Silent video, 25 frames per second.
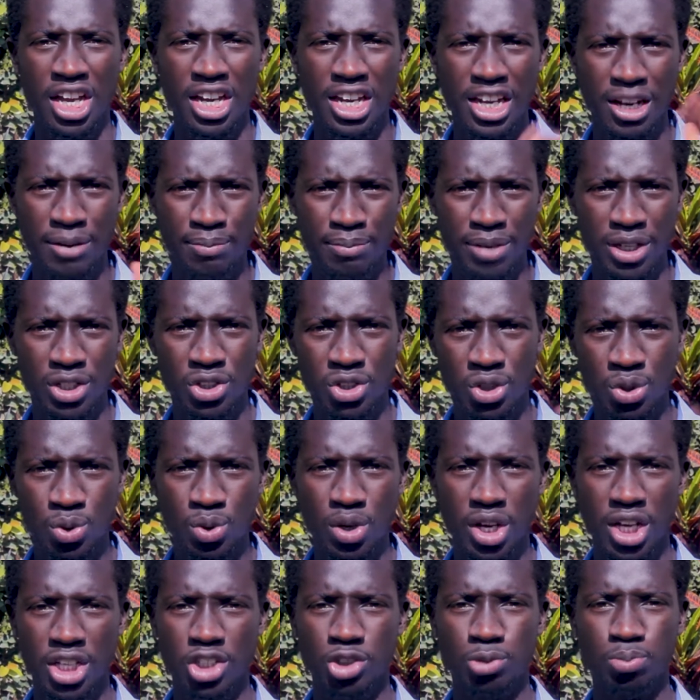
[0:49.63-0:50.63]
number 2,
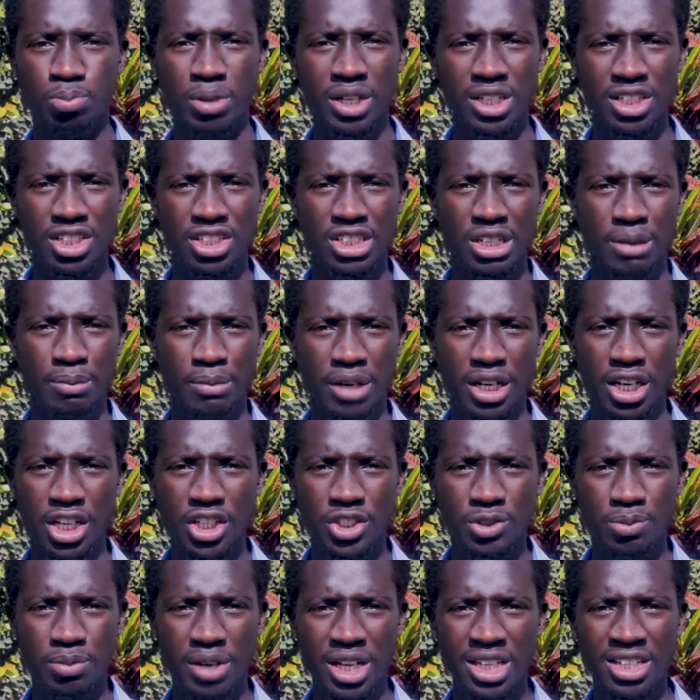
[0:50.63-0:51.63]
expenditure
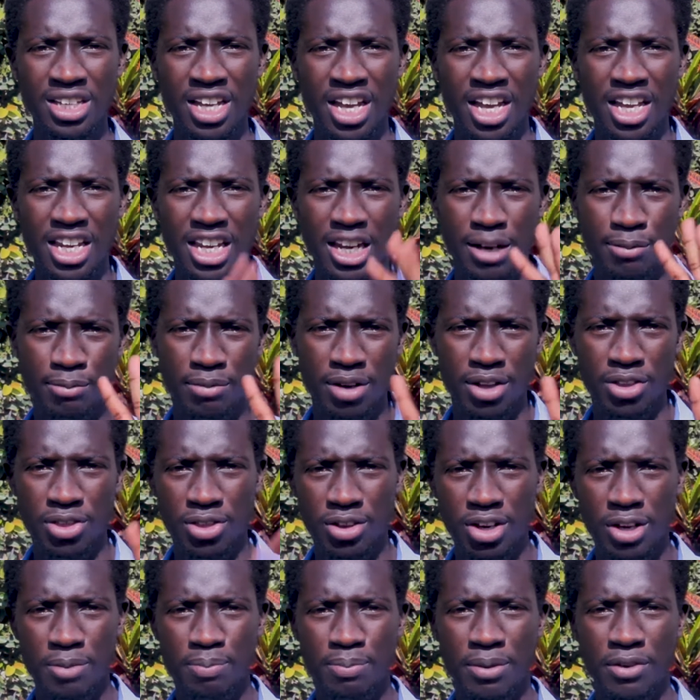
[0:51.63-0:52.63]
management; number
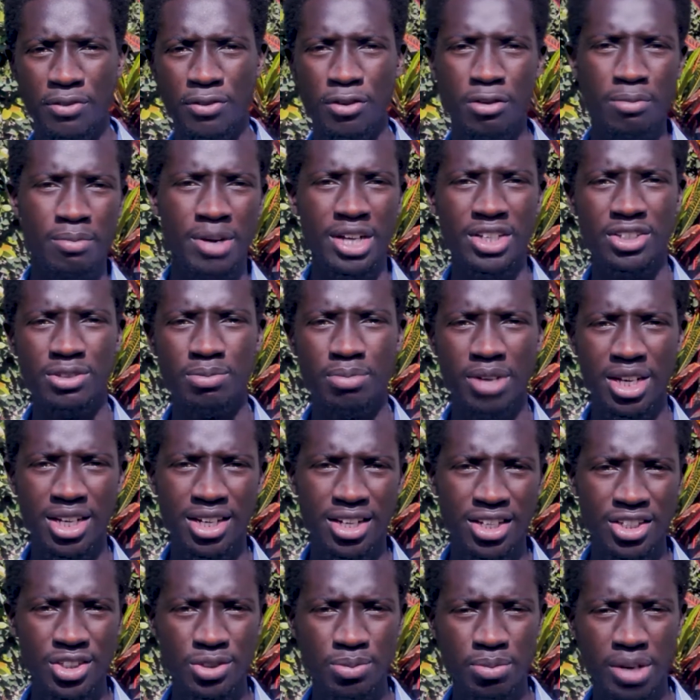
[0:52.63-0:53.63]
3, performance
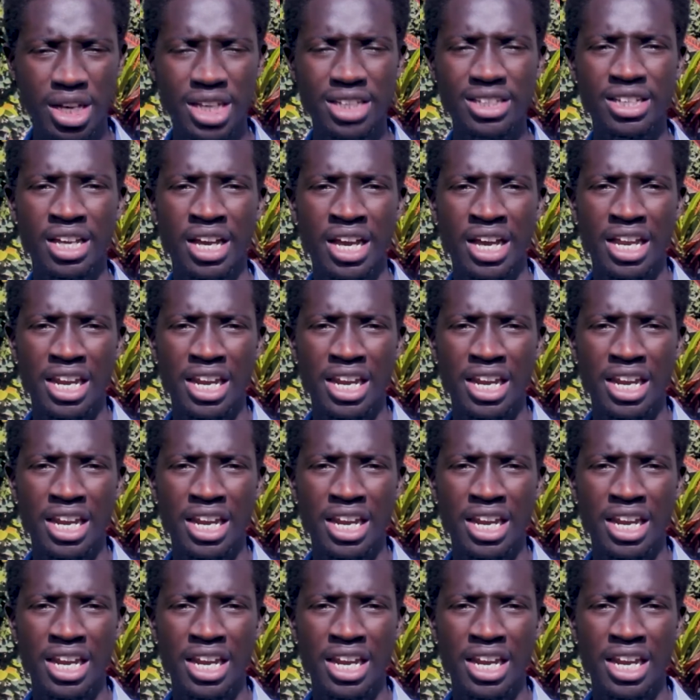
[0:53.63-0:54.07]
management;